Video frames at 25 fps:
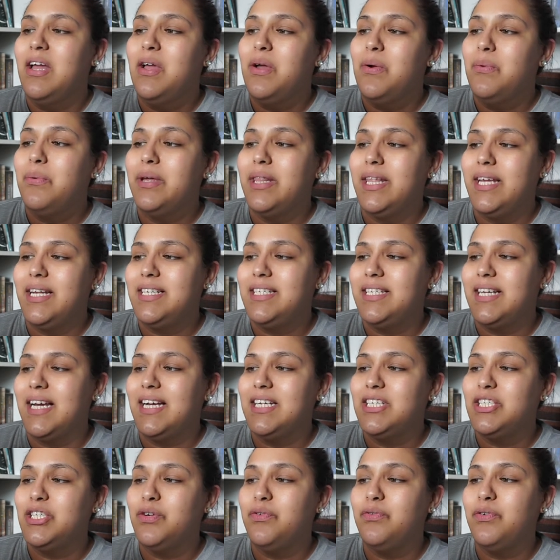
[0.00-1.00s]
With a
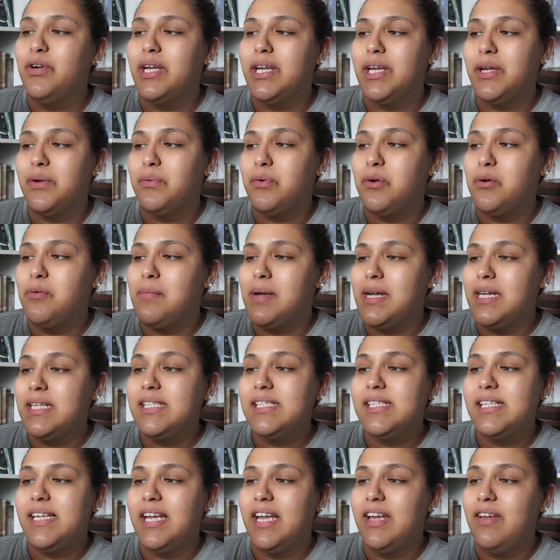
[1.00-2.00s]
dash of wicked
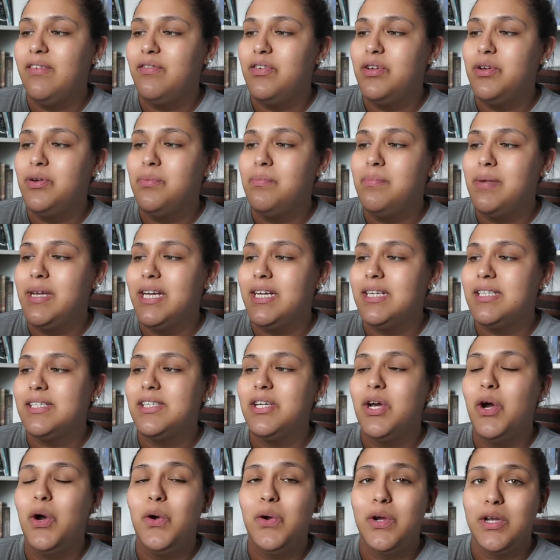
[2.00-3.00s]
romance. If you mixed
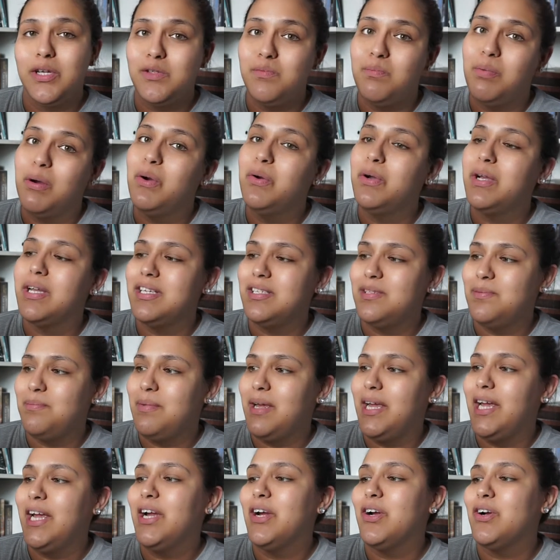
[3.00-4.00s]
Hocus Pocus,
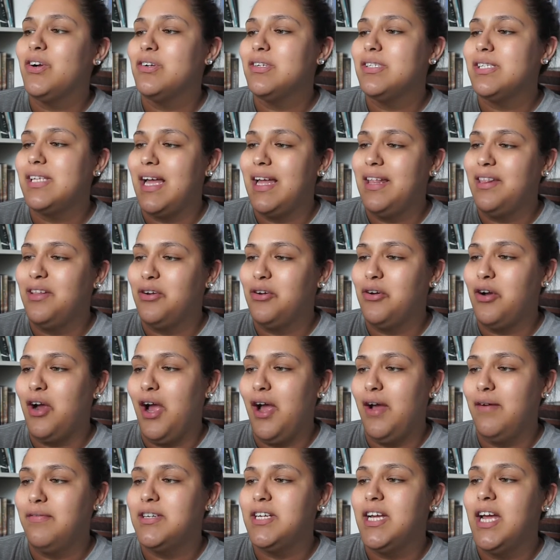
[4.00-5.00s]
Mean Girls, and The
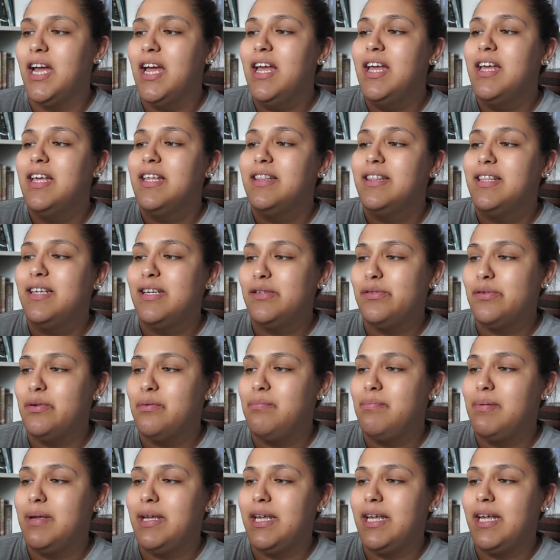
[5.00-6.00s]
Craft, this
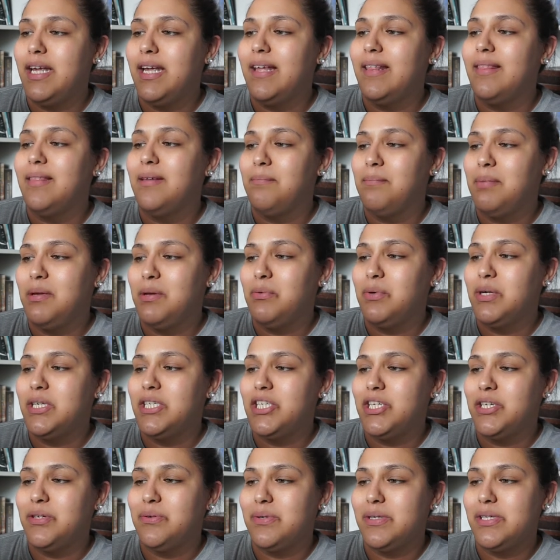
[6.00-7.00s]
would be the
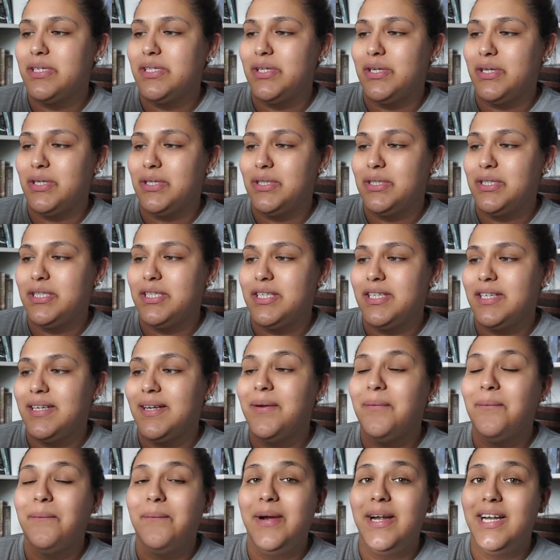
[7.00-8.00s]
bewitching result.
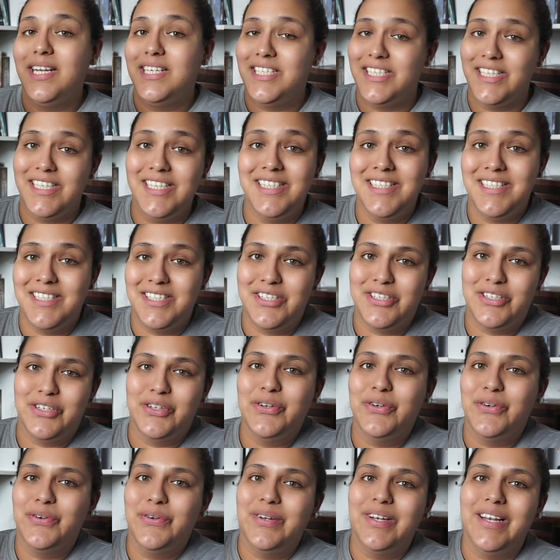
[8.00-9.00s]
Which, it's
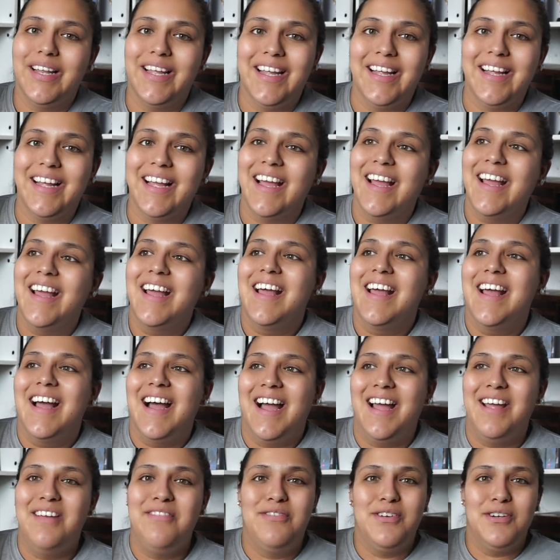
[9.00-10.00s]
true, like,
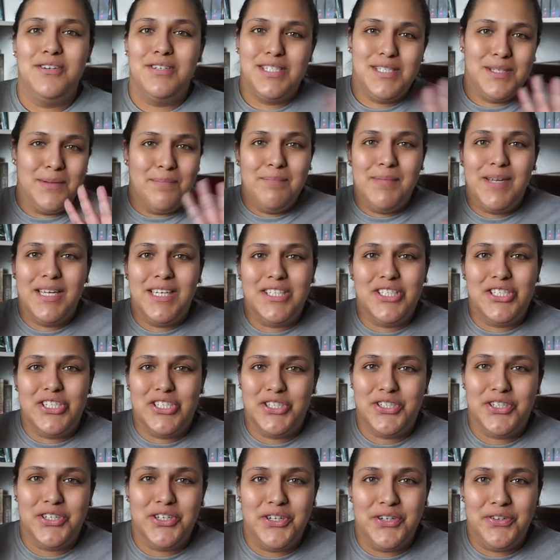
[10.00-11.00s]
I feel it's a
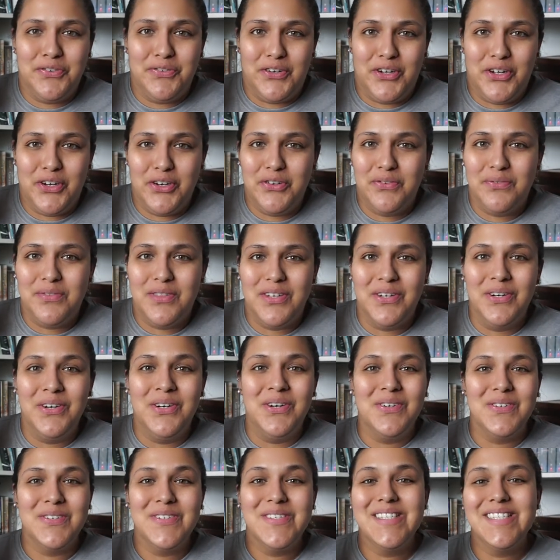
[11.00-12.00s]
mixture of all of
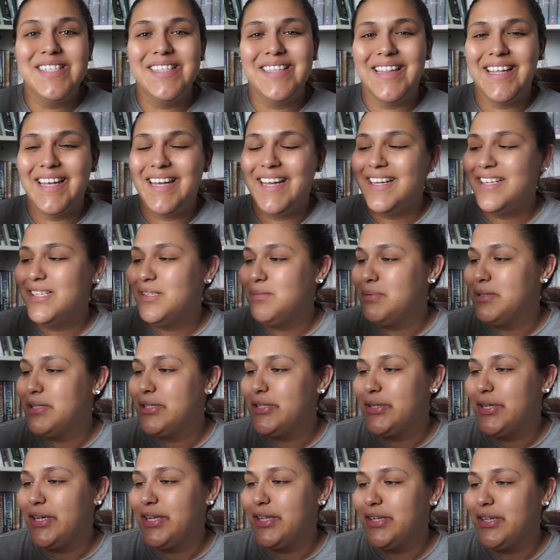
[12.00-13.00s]
those things put
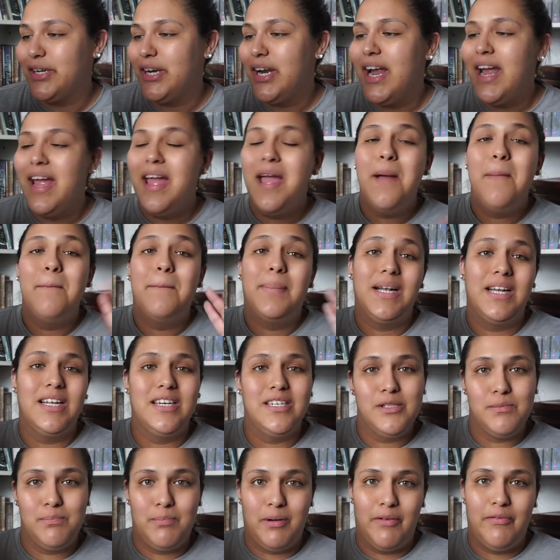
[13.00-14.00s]
together.
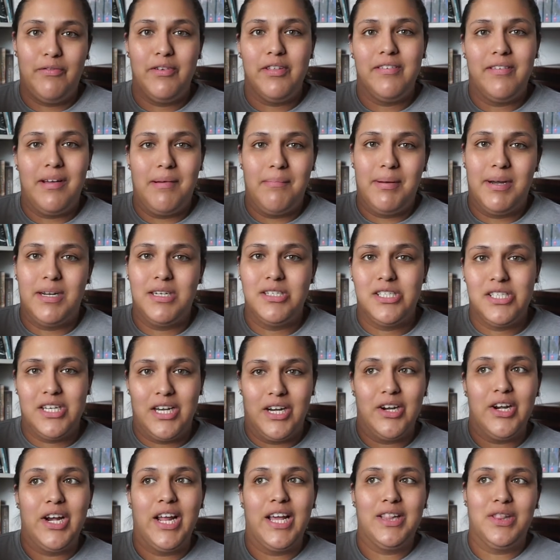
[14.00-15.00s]
Plus Buffy the Vampire
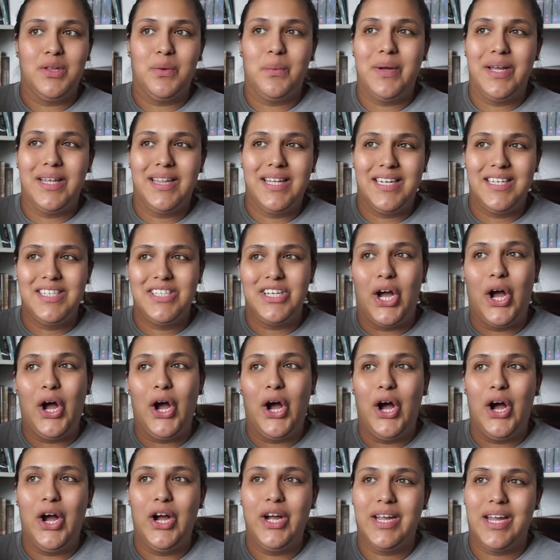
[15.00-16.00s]
Slayer. Like, the way they
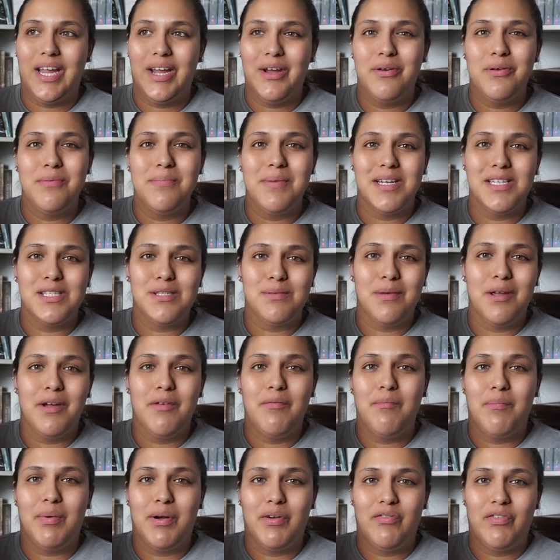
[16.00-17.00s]
talk, it reminds me
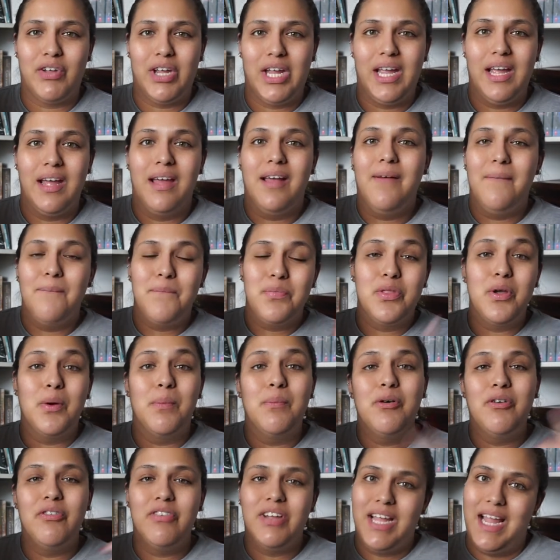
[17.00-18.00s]
of Buffy. The
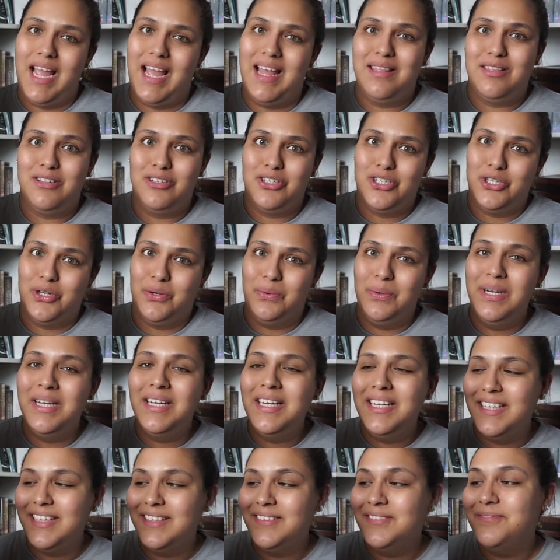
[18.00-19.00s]
movie and the show.
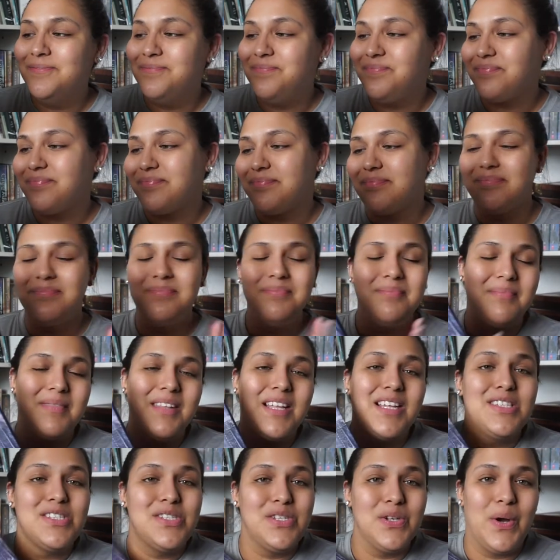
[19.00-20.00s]

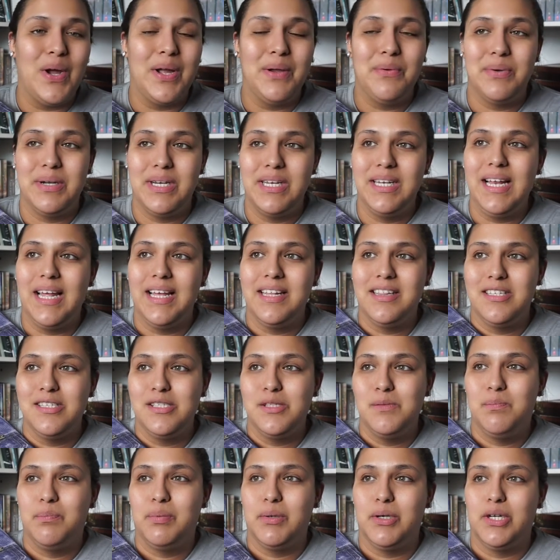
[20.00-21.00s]
So I really like
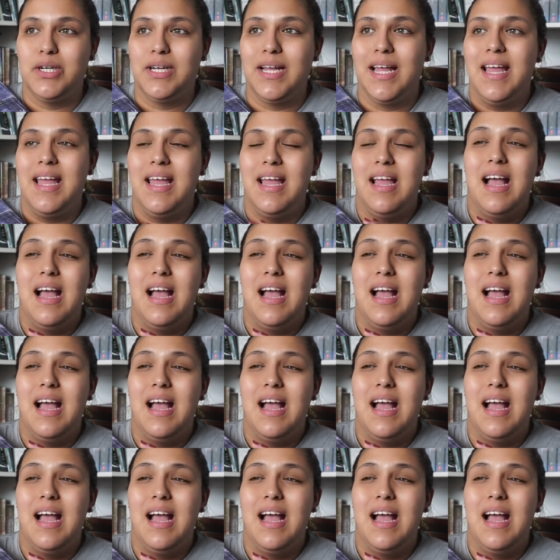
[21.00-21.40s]
this book.